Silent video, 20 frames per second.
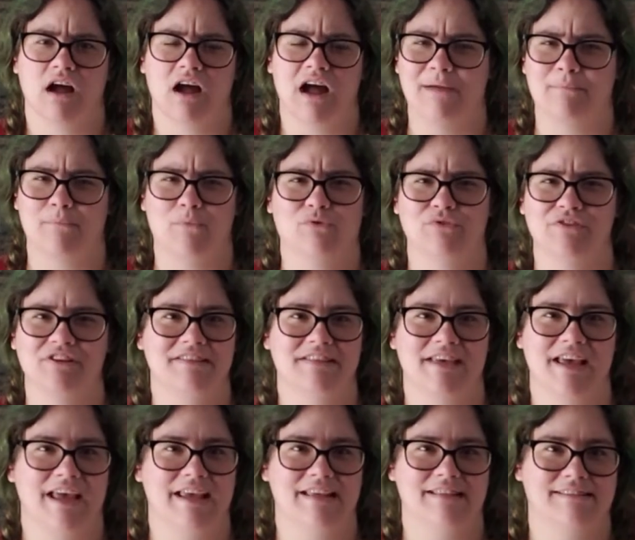I'm only
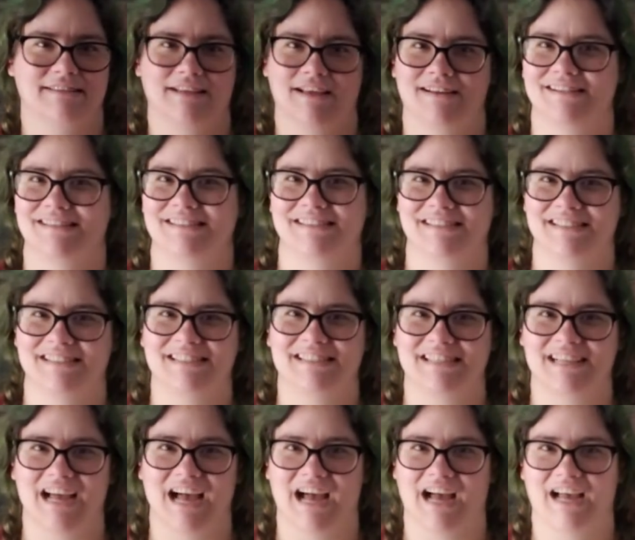the eighth son. It's an
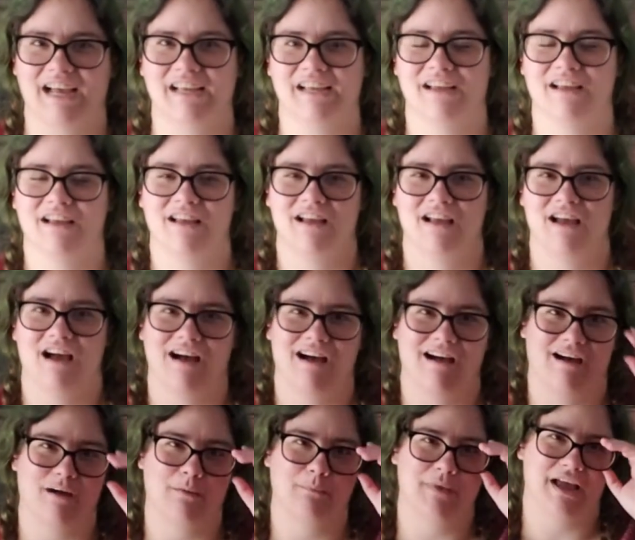isekai.
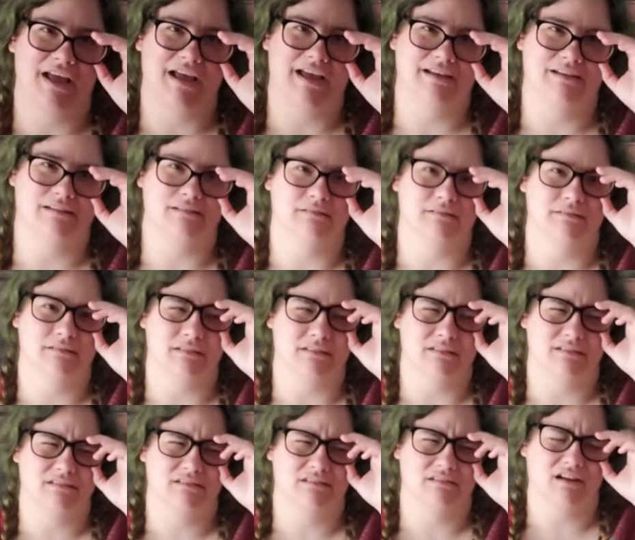And
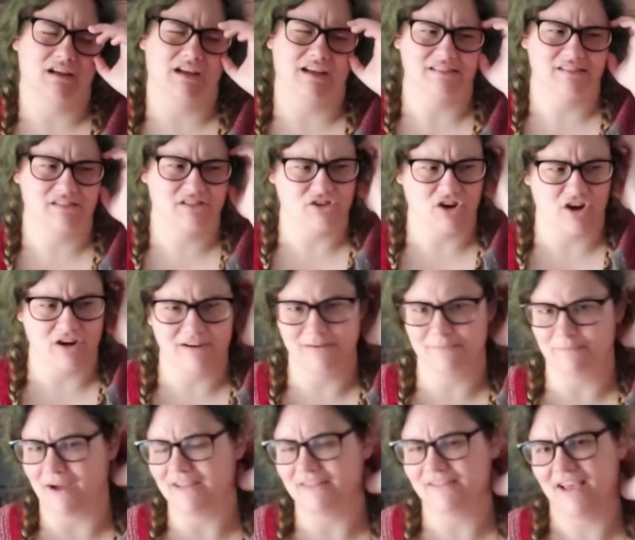I started
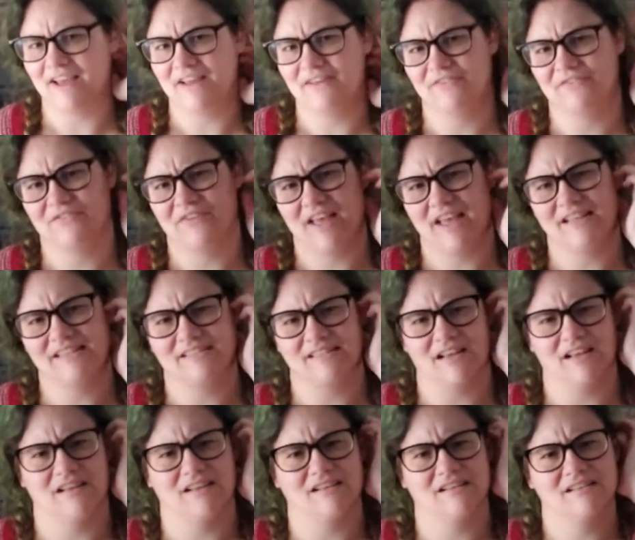my life as
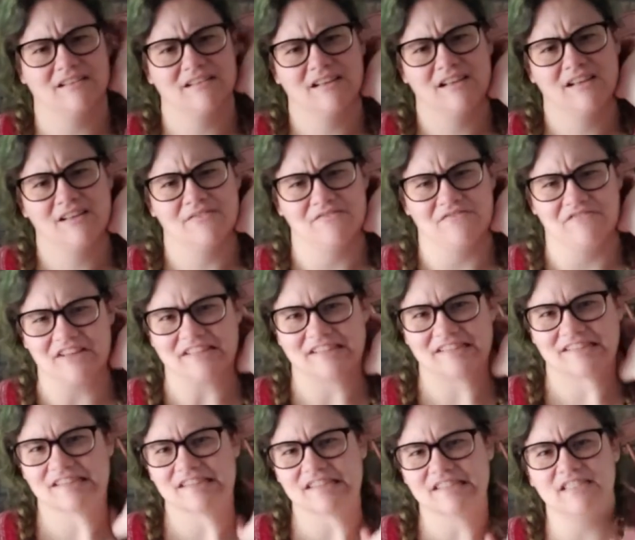a
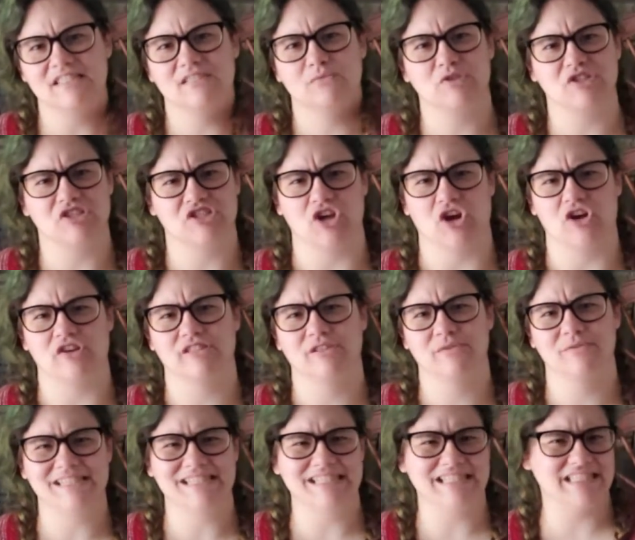villainess, which is also
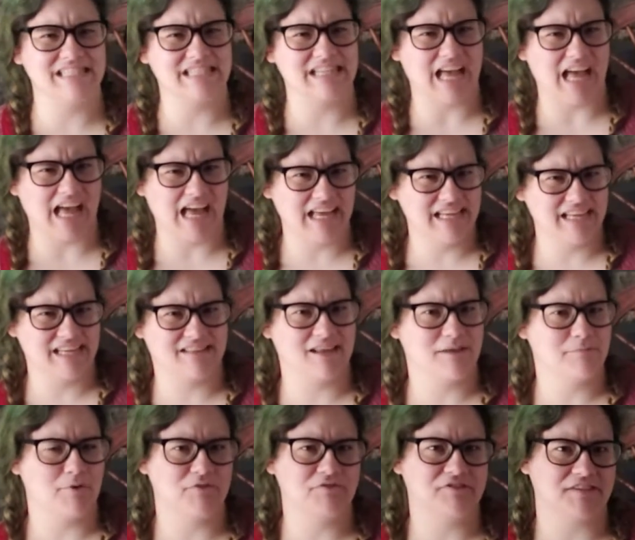an isekai, and they
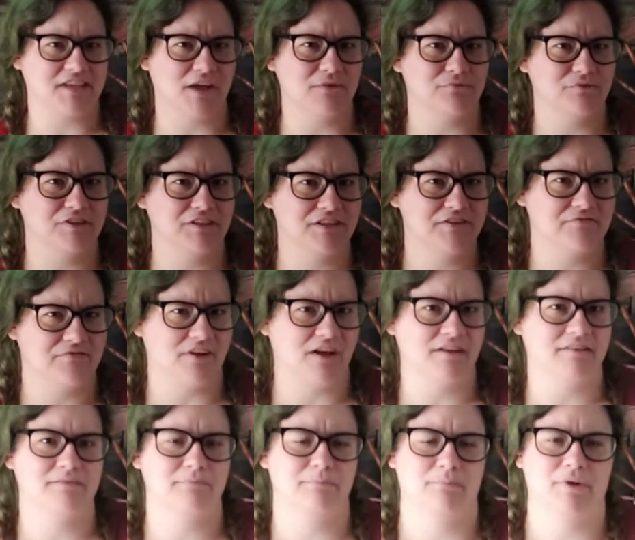both sound really
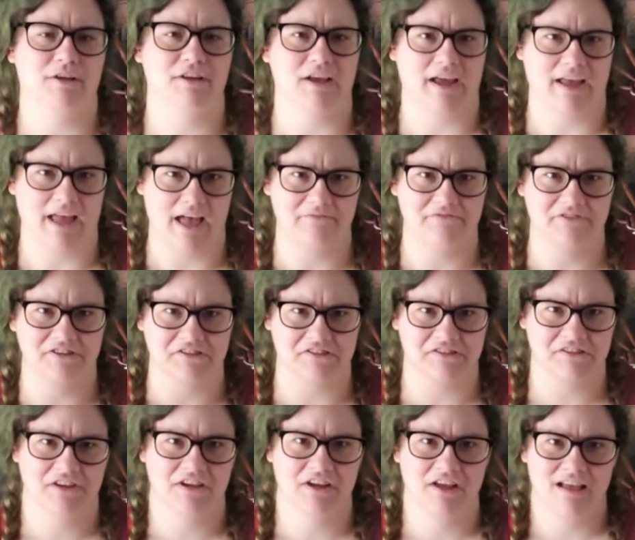fun, but I haven't
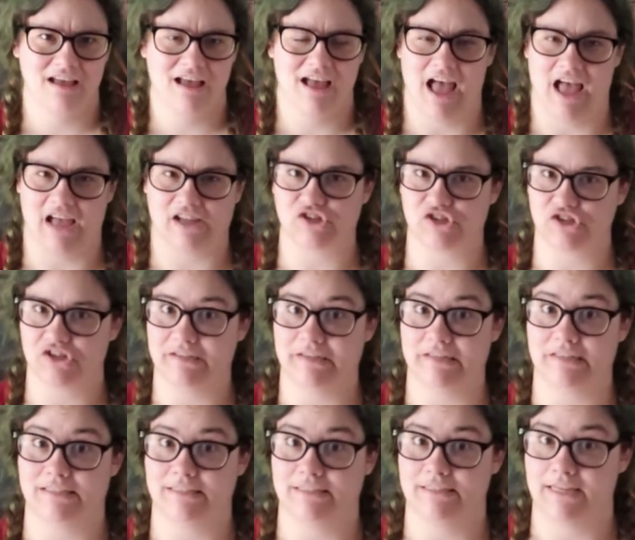
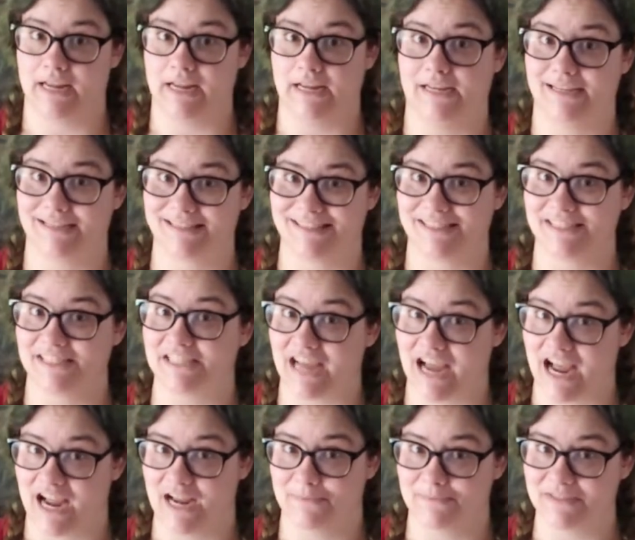actually taken the
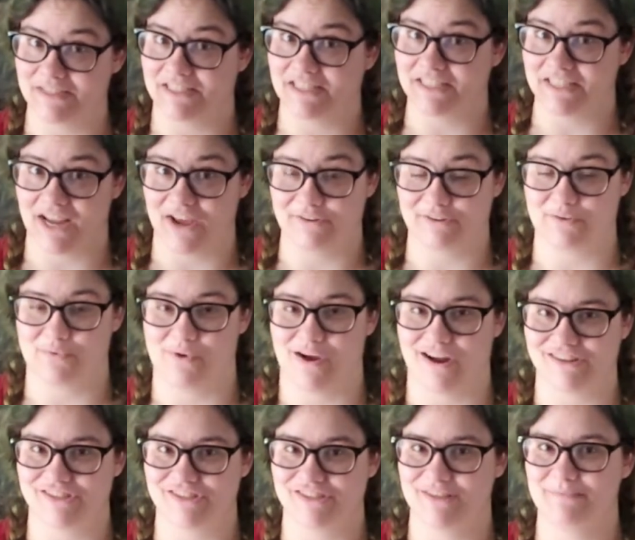time to sit down and
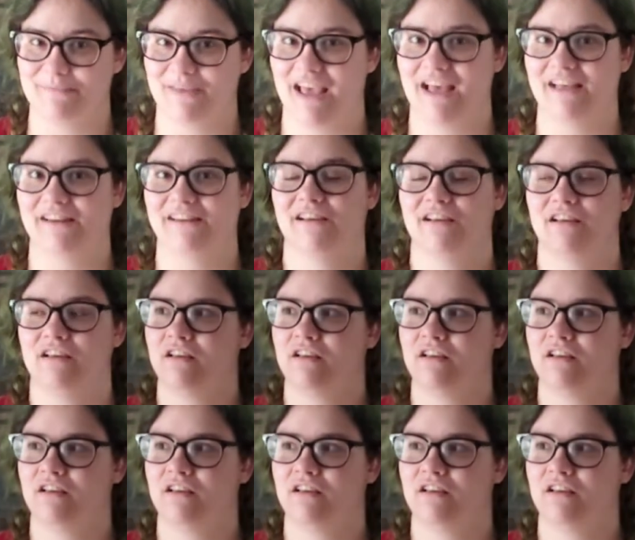watch them yet.